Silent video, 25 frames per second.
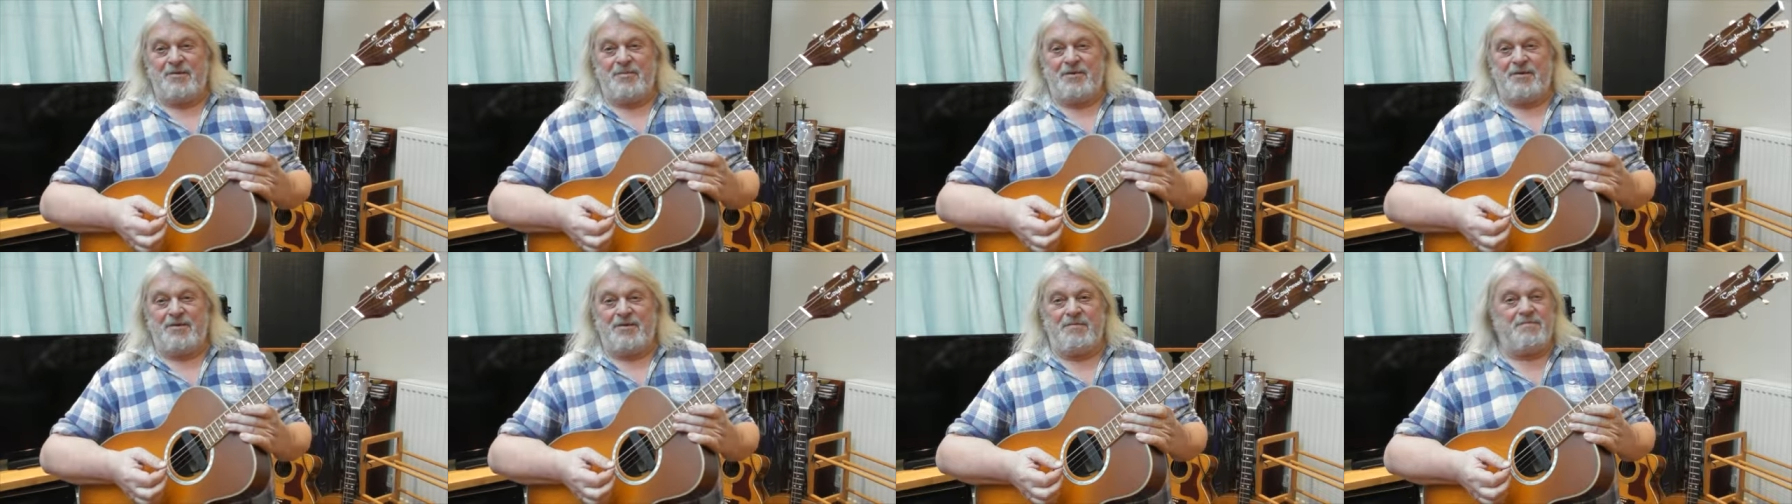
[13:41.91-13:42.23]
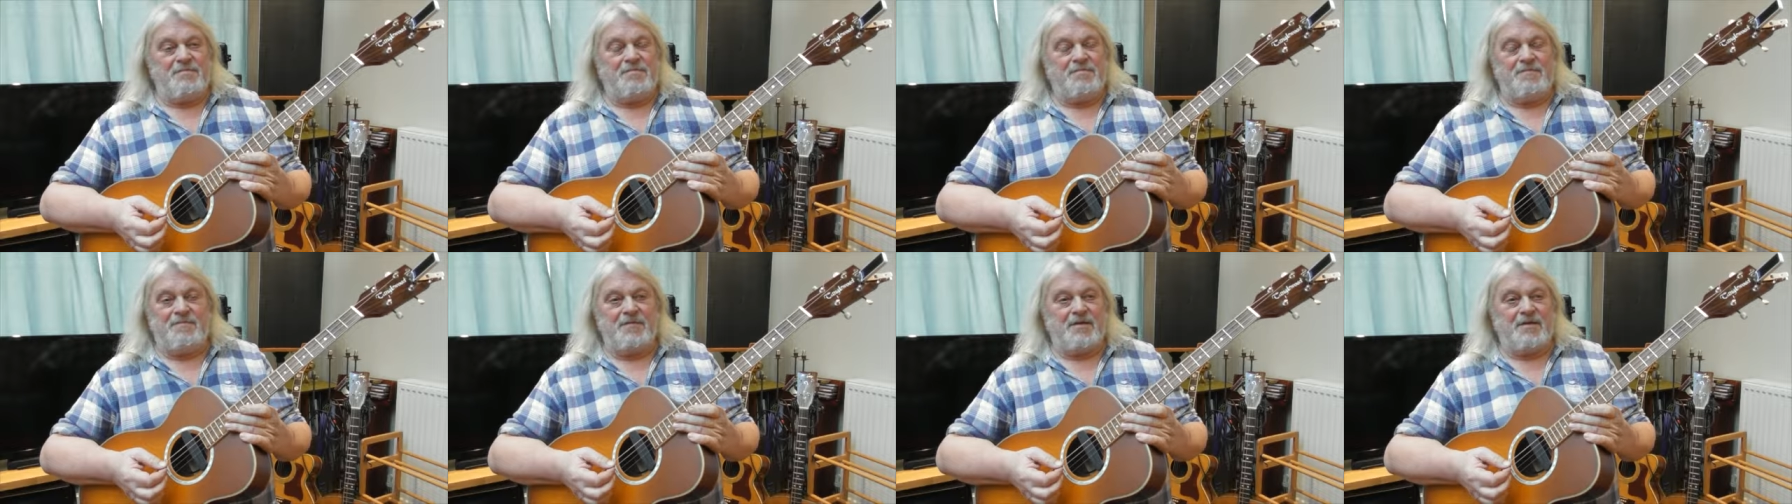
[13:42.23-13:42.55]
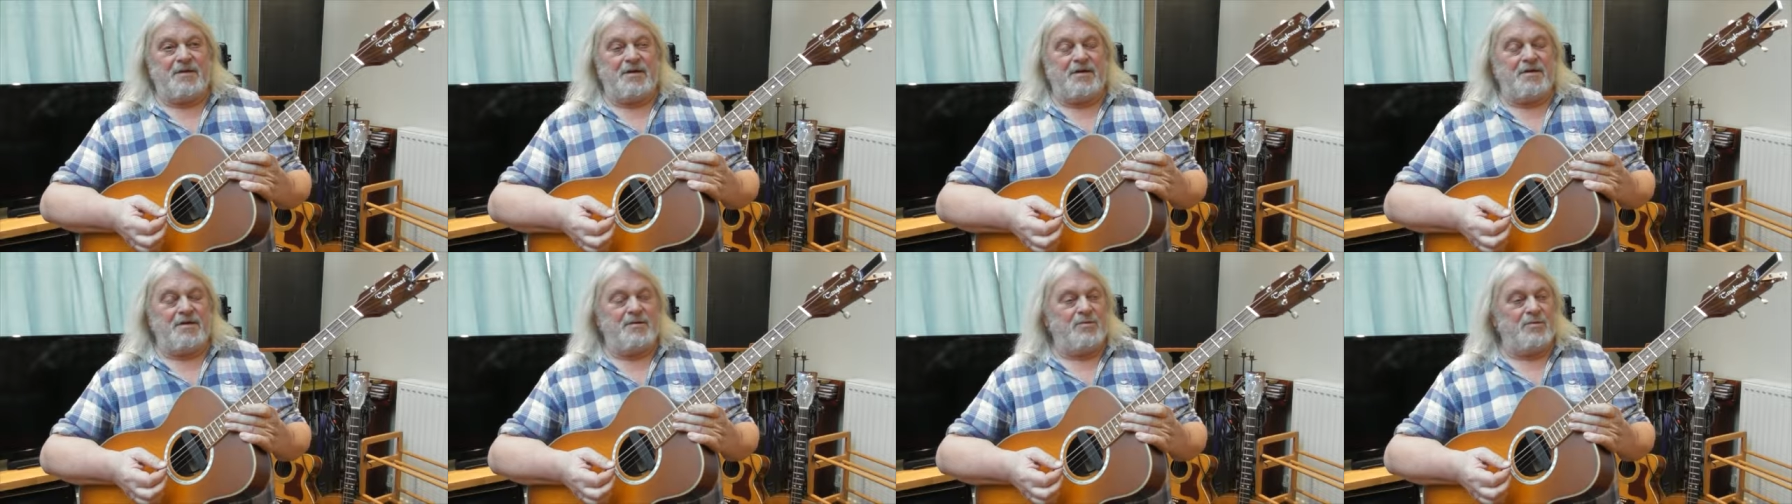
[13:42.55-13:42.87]
I think
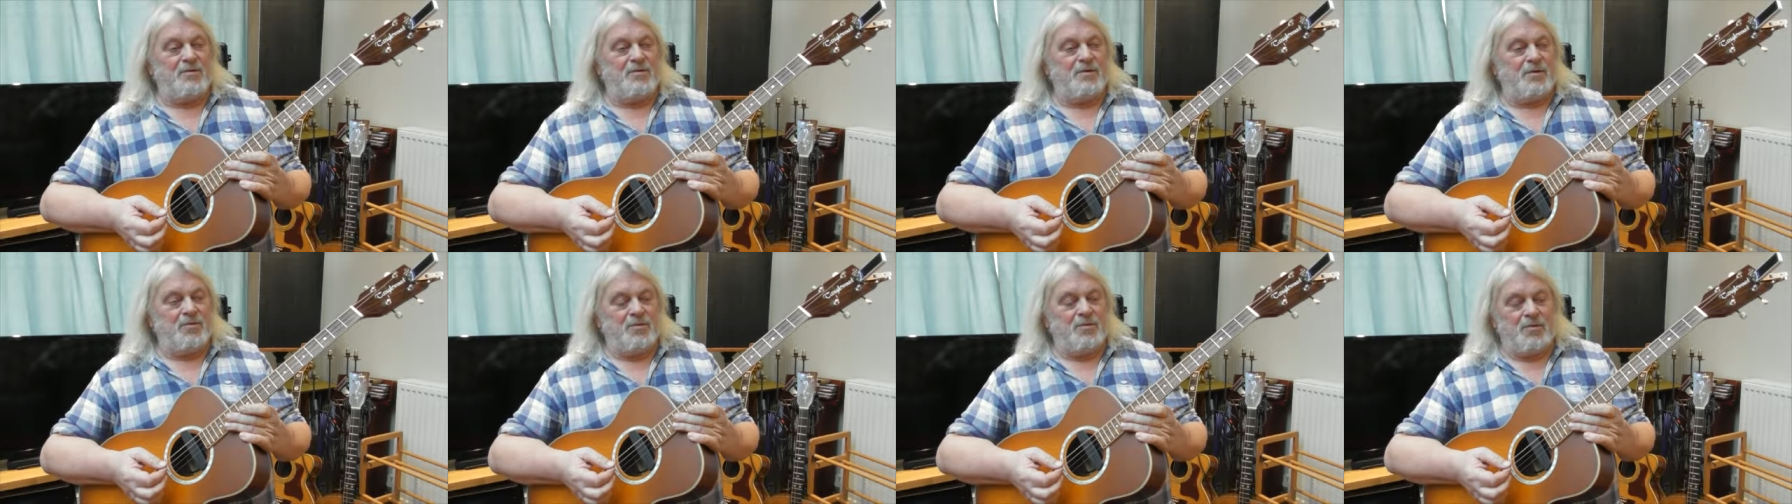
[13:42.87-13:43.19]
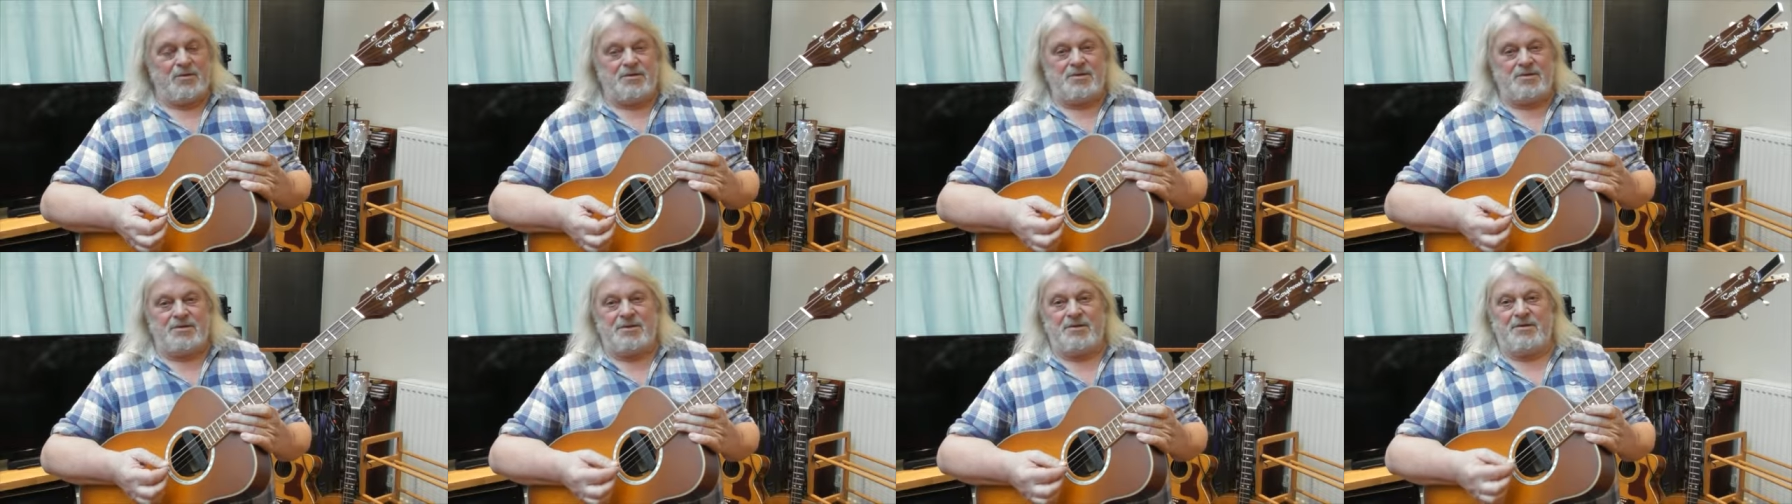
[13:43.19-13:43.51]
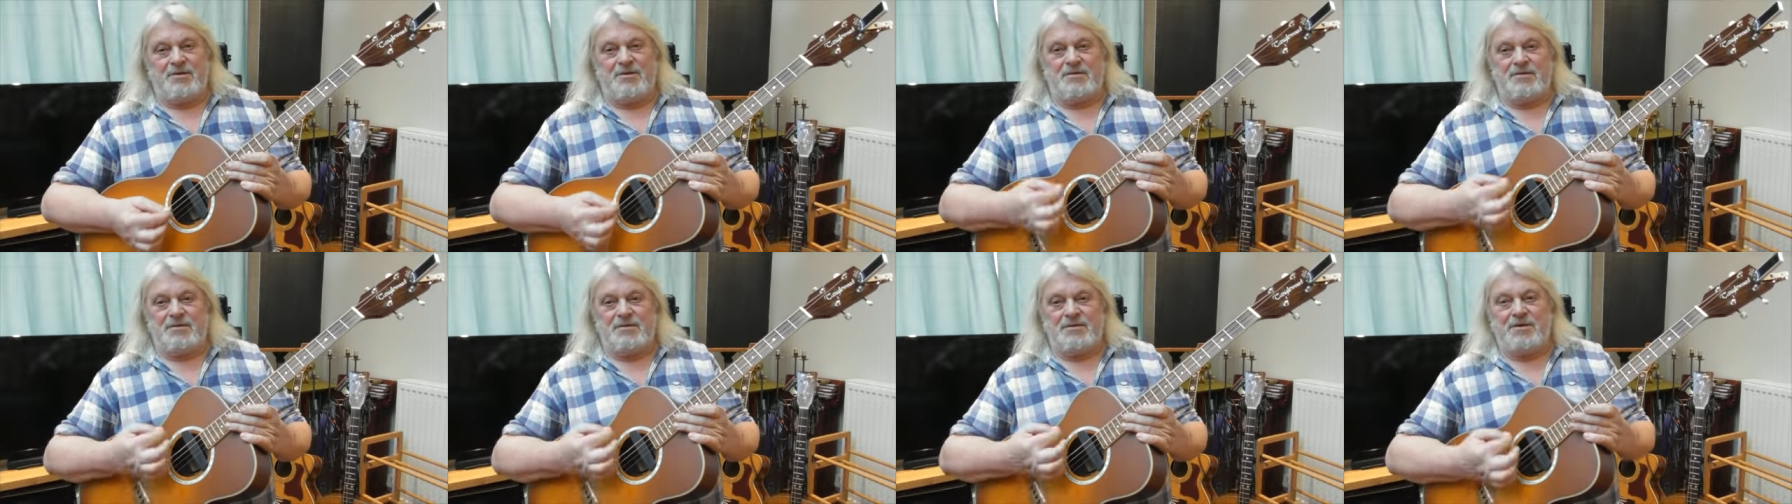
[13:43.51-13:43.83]
nobody figured out what it
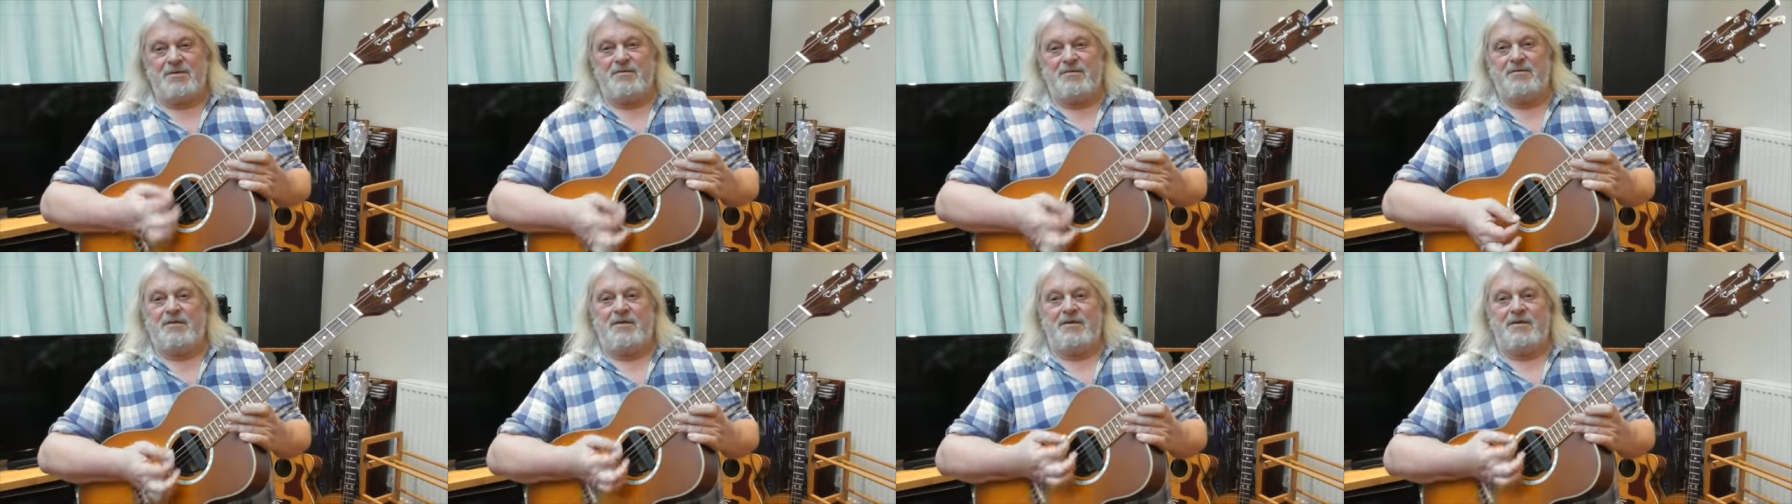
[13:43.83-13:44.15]
was, you know.